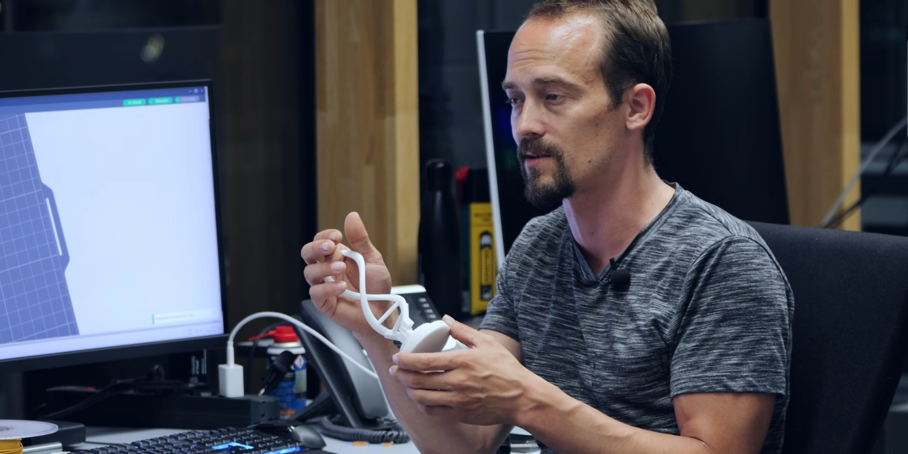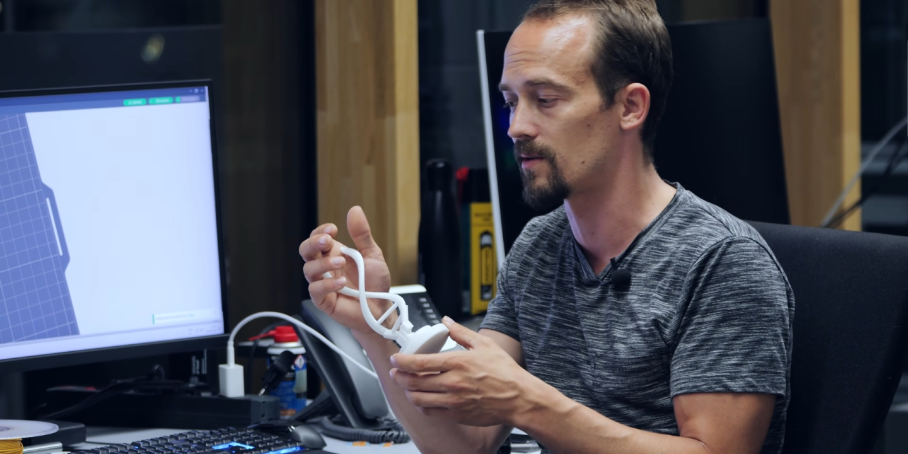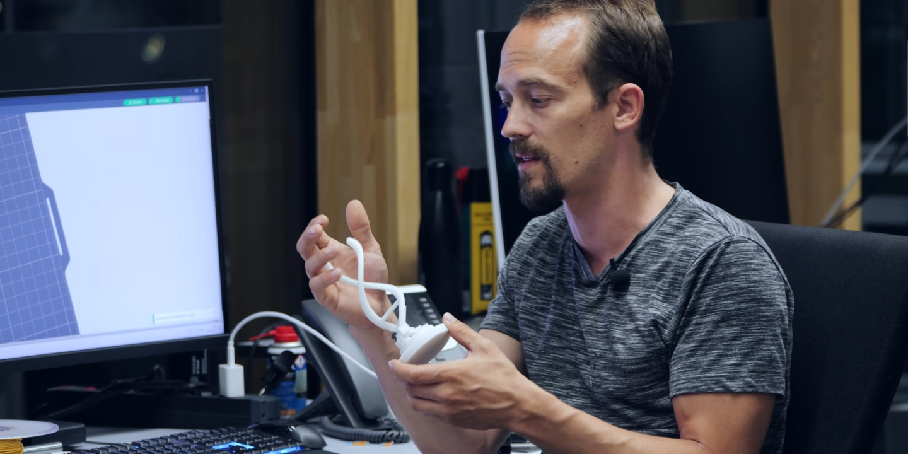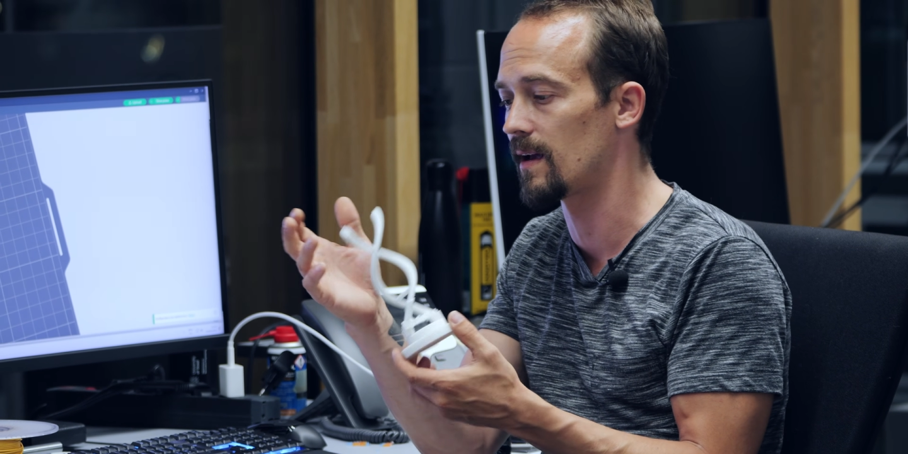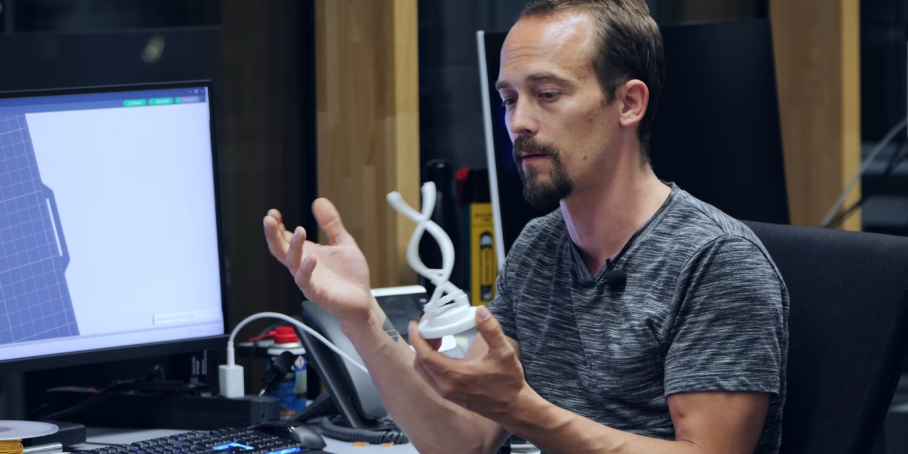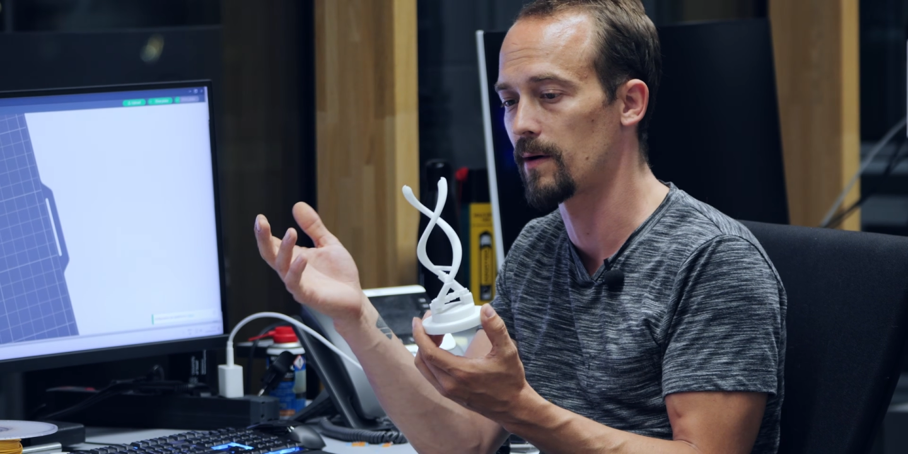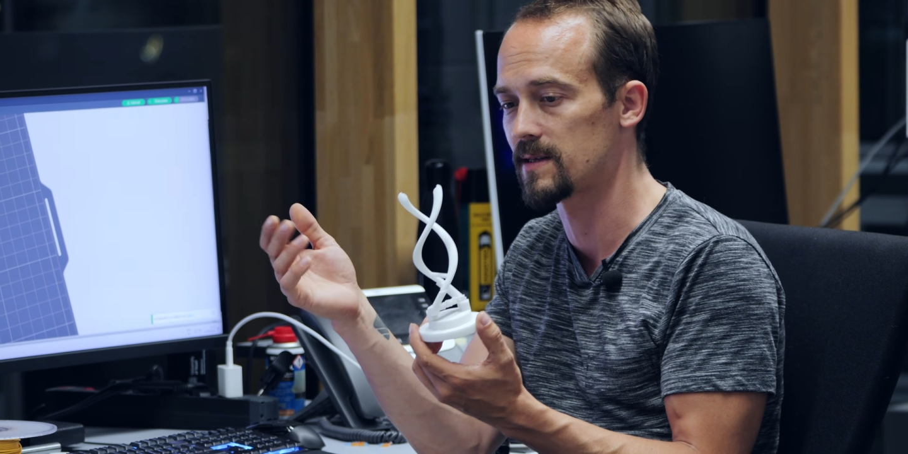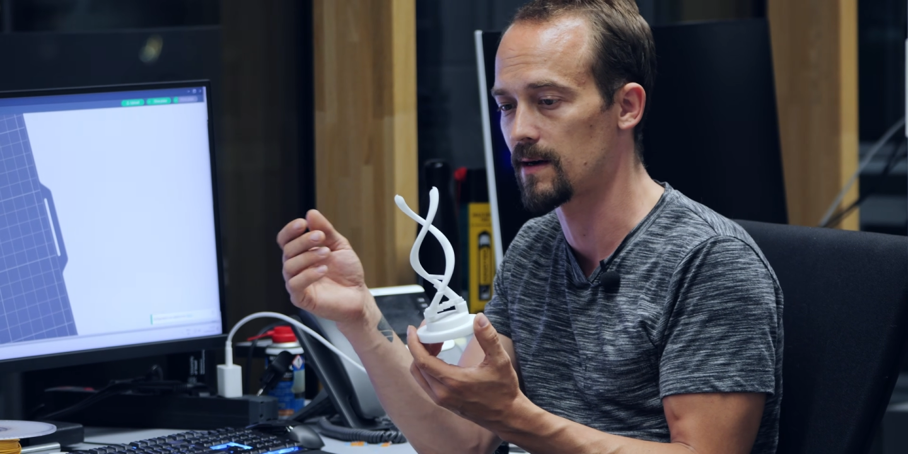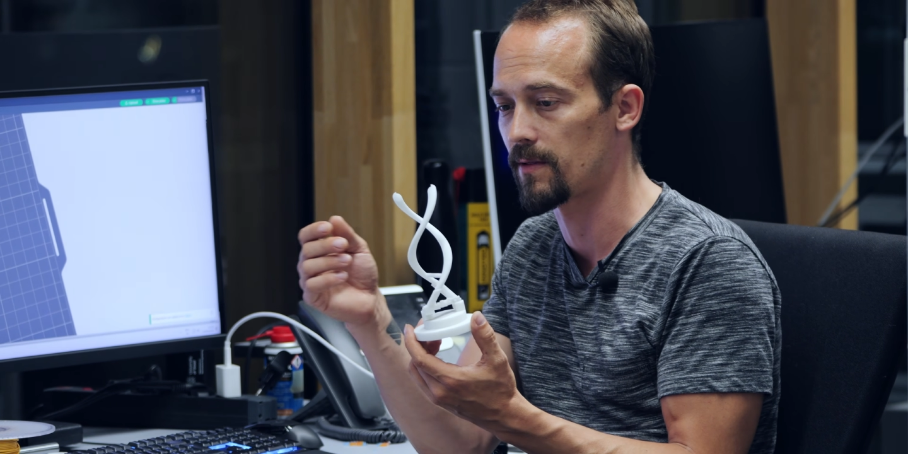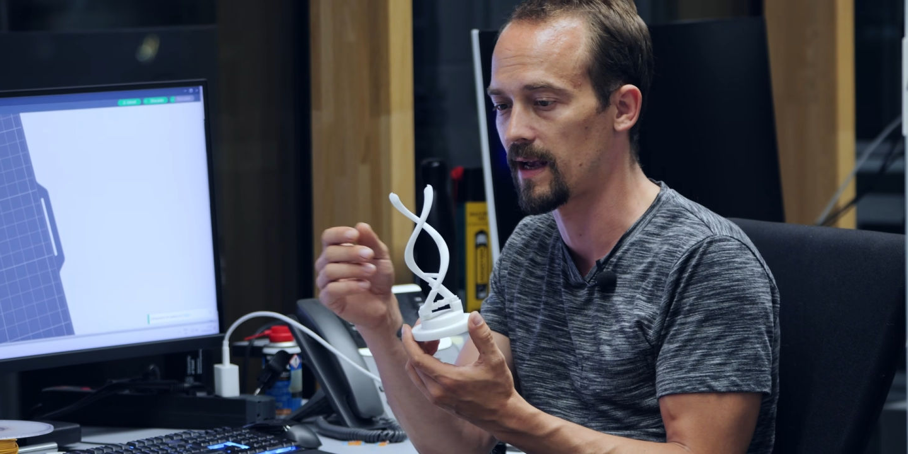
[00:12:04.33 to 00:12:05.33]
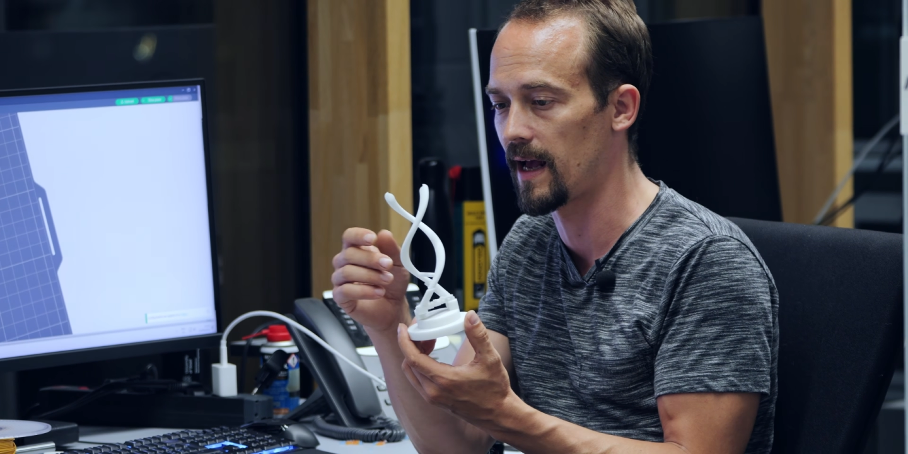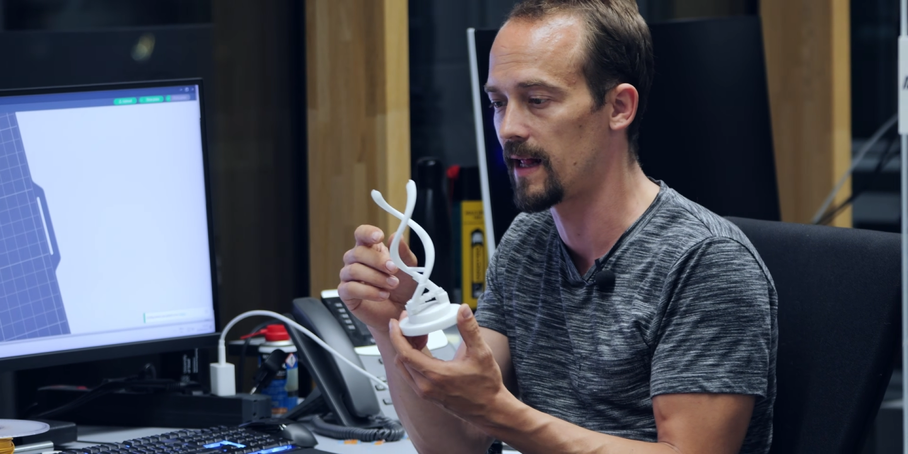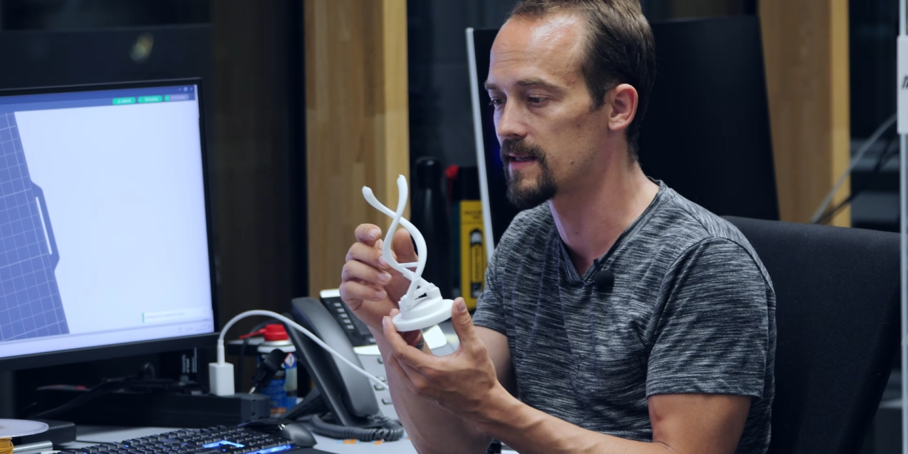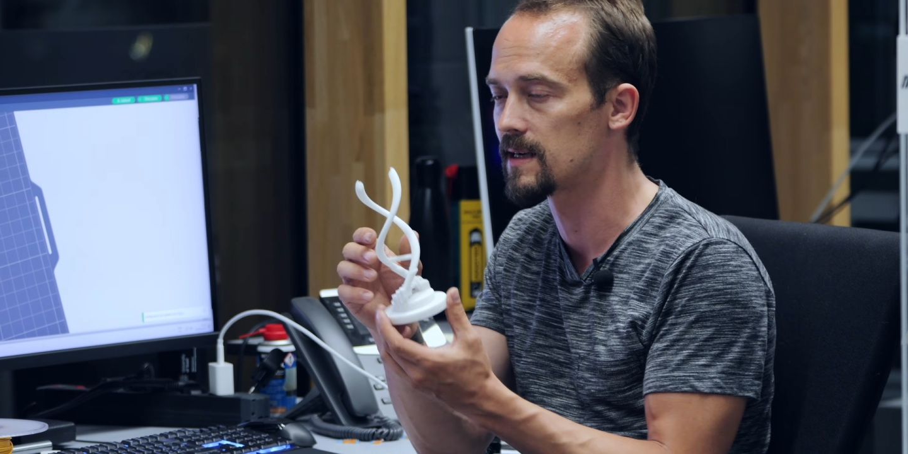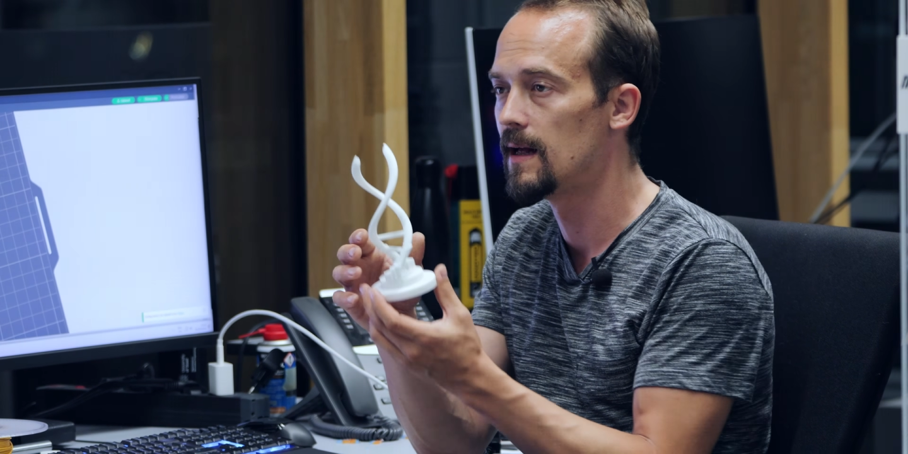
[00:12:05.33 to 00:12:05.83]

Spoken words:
or think about something else,